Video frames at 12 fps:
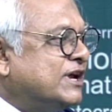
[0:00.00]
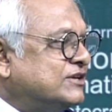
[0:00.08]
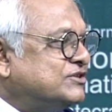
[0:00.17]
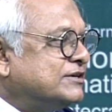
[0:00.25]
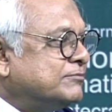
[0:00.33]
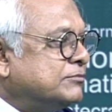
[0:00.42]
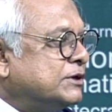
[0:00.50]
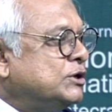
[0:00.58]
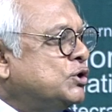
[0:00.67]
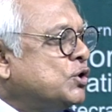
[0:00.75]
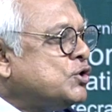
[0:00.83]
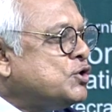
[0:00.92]
regime,
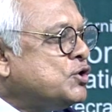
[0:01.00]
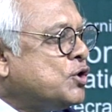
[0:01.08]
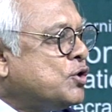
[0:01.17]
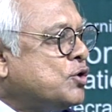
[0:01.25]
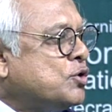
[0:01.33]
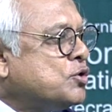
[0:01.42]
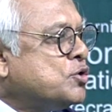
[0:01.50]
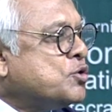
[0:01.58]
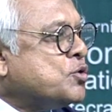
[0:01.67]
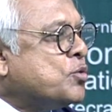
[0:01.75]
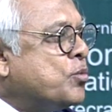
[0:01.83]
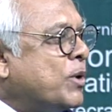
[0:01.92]
you know
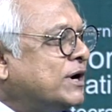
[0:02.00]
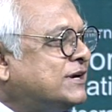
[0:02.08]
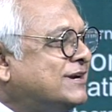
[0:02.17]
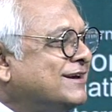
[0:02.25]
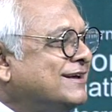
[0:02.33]
what